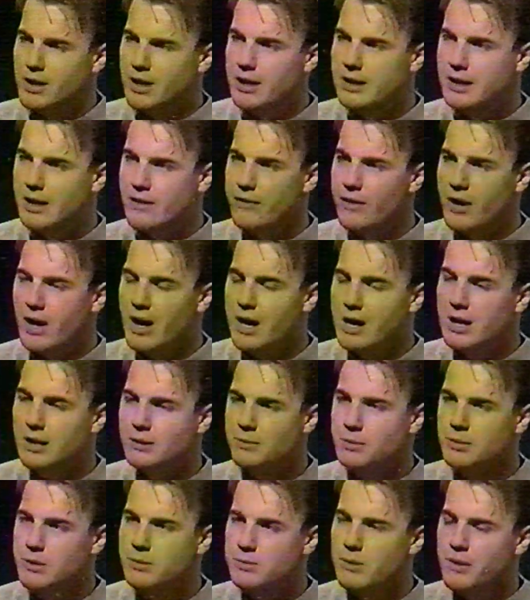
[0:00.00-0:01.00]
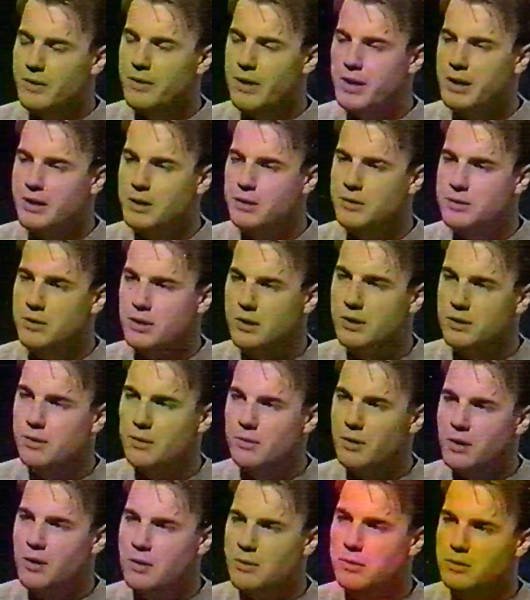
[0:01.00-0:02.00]
ever had was when they used to do
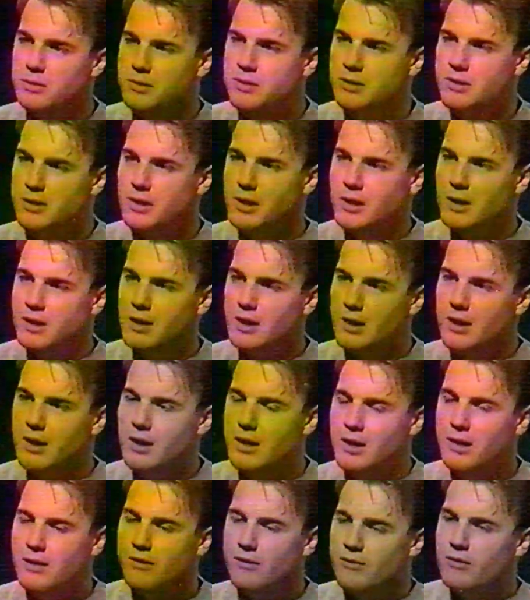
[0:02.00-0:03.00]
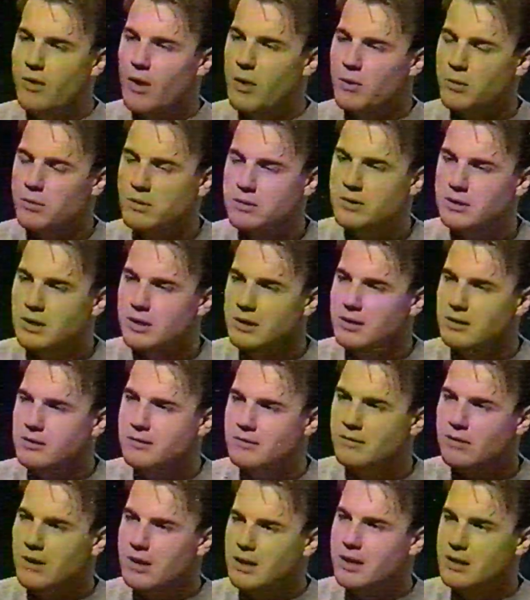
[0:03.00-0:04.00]
those votes in
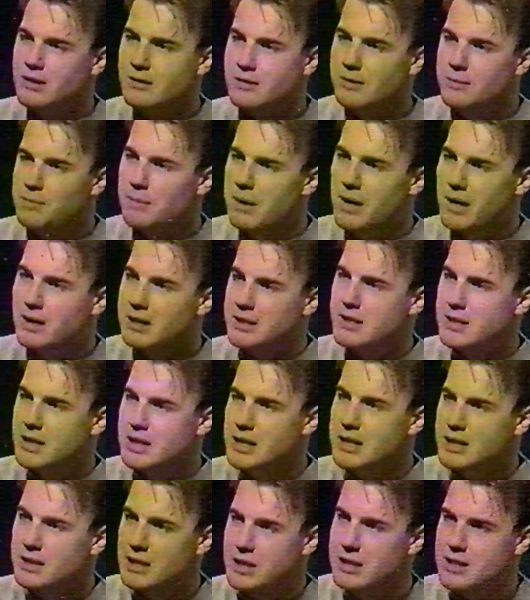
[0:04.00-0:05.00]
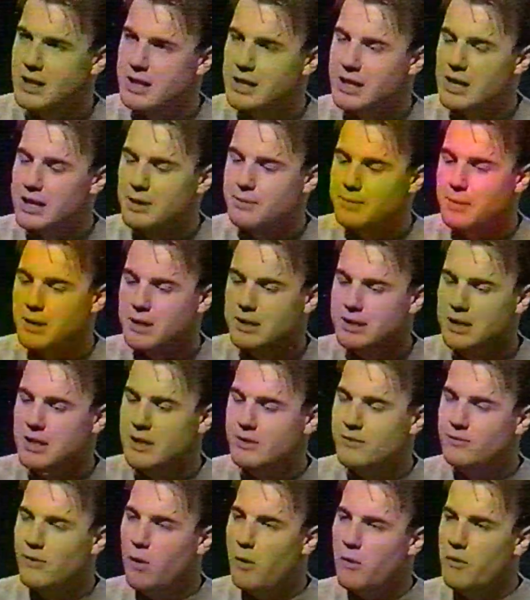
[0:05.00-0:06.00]
the magazines, the teenage
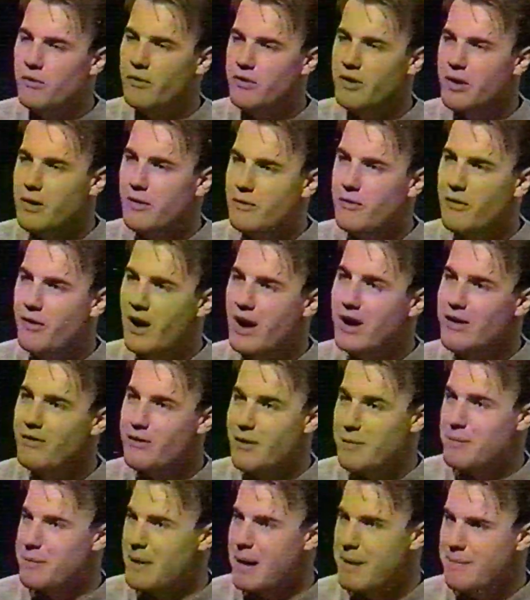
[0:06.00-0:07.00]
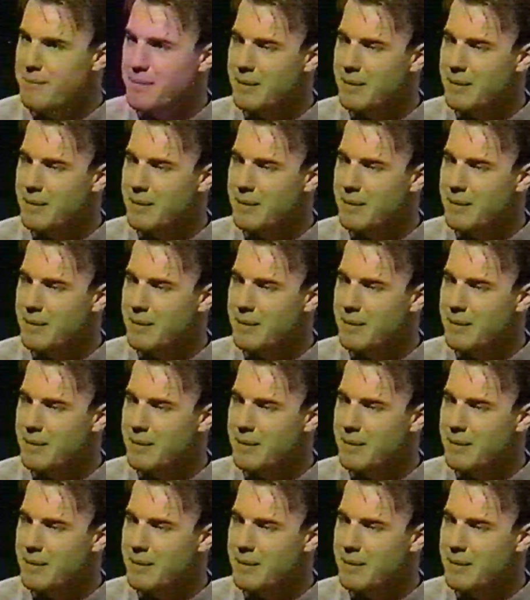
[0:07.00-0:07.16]
magazines, vote for your favourite member,